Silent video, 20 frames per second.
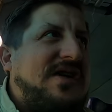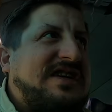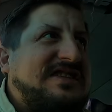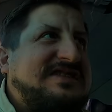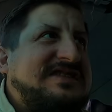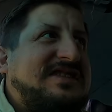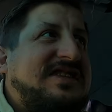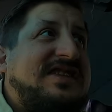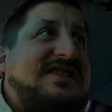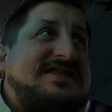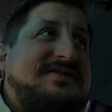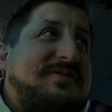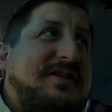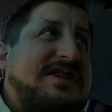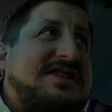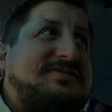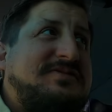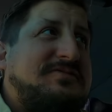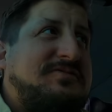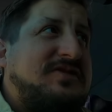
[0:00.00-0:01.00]
I've seen a lot of
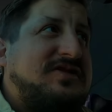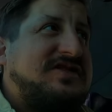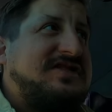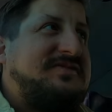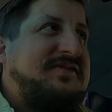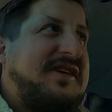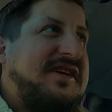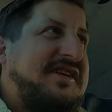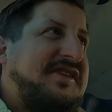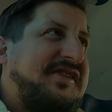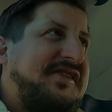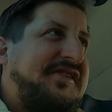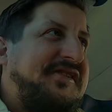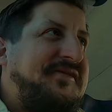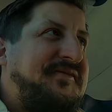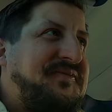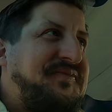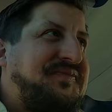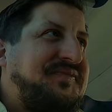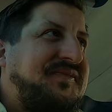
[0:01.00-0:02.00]
Spanish people in Spain, no?